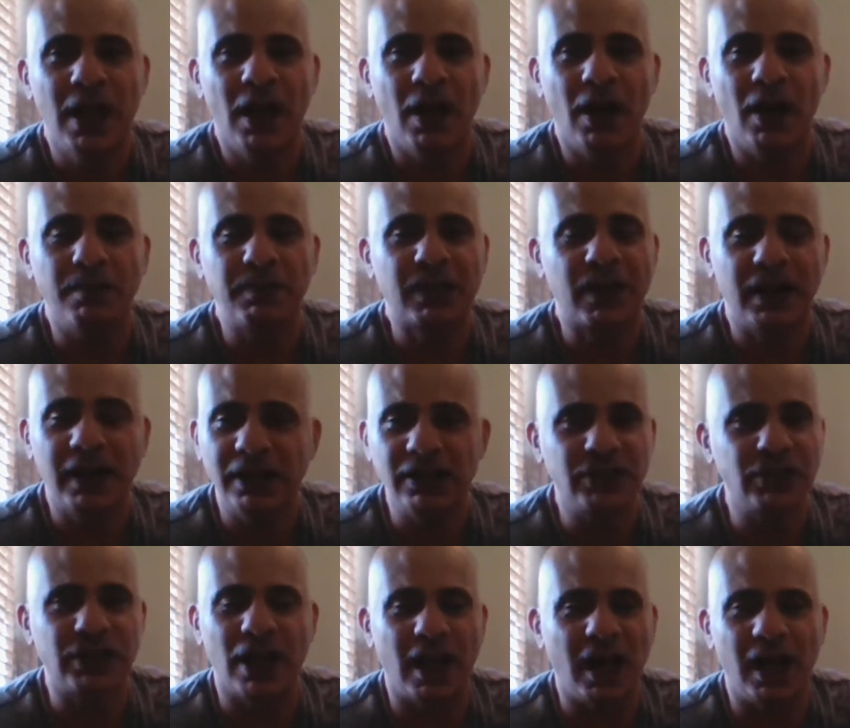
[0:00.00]

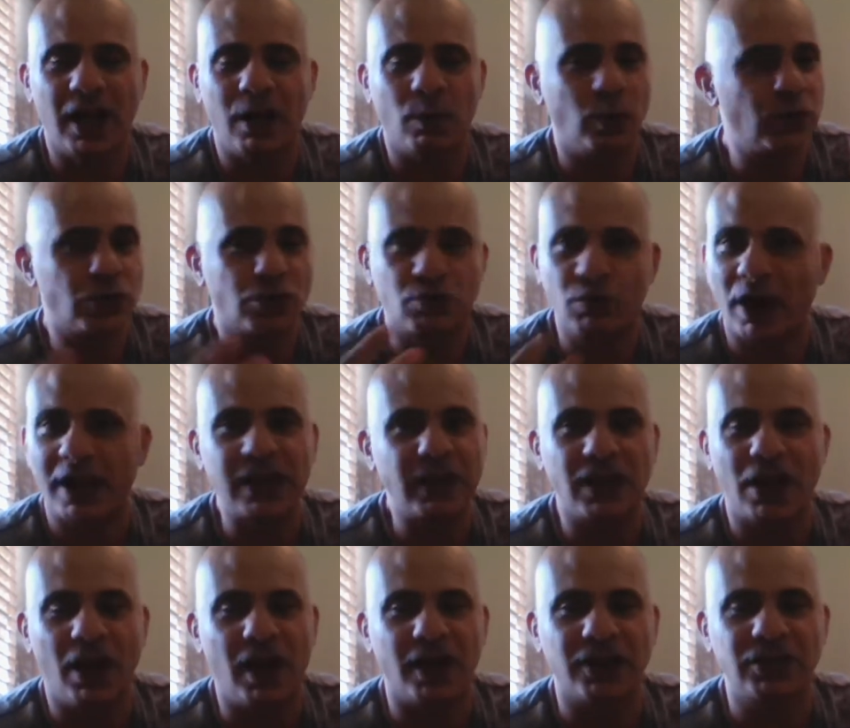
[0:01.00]
Calista was great
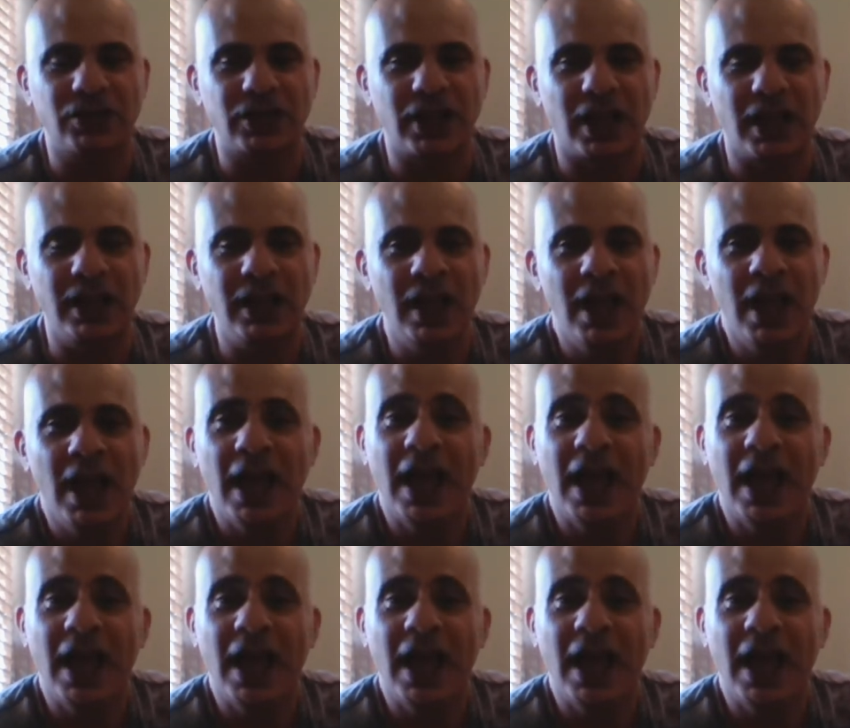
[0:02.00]
casting,